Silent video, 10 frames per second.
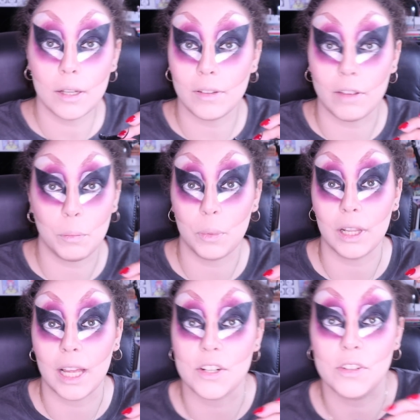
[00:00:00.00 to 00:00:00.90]
Never put
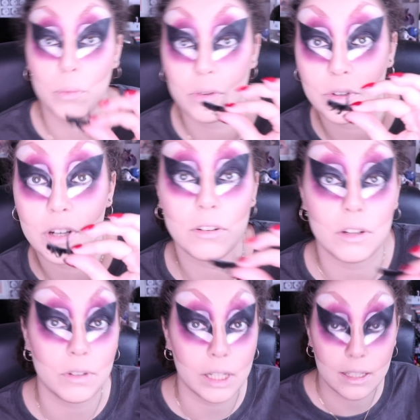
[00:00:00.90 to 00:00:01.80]
lashes on before. I don't know
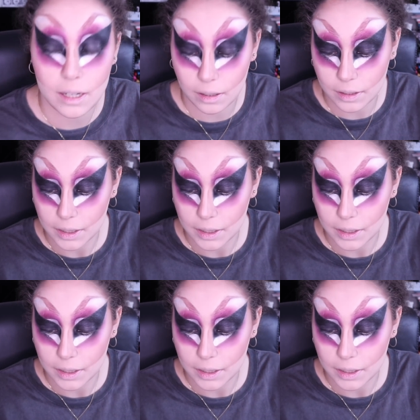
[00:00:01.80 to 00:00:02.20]
if you can tell.